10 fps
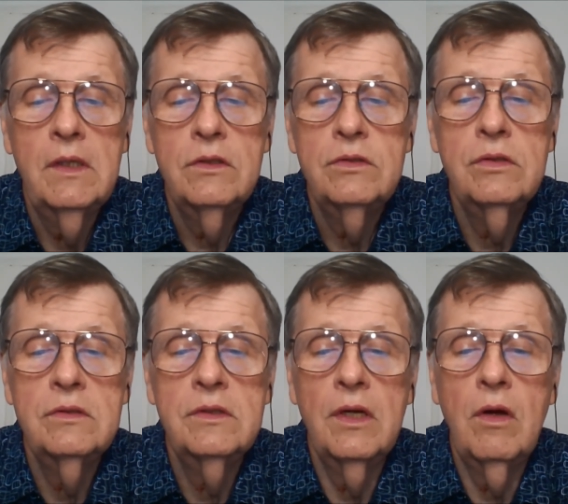
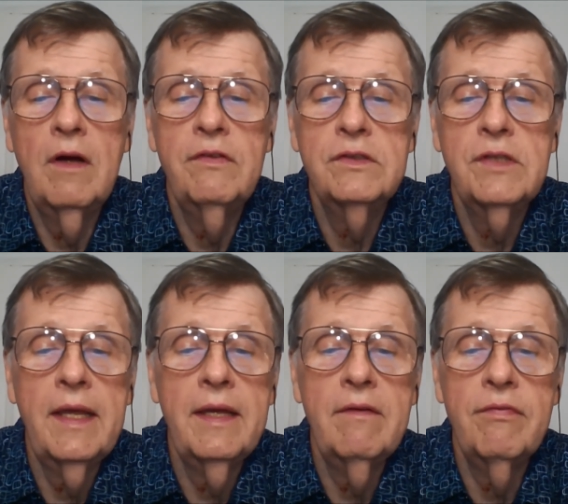Shouldn't an office
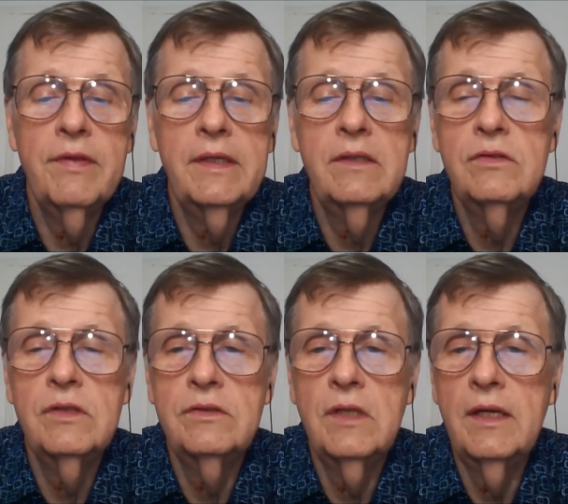have things
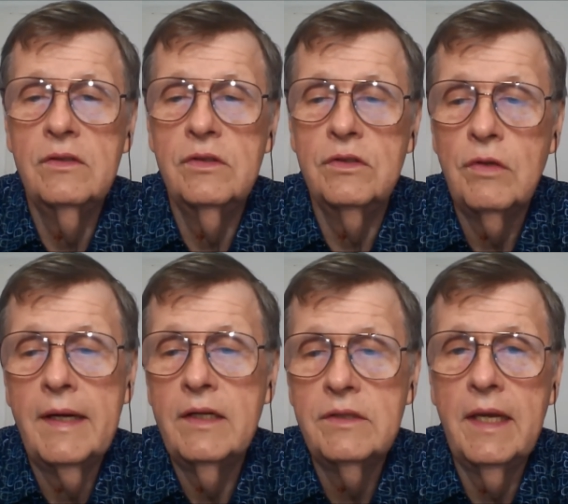such as a
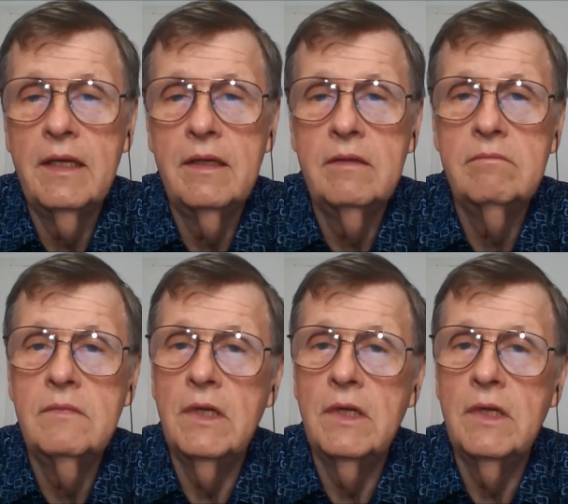trash can,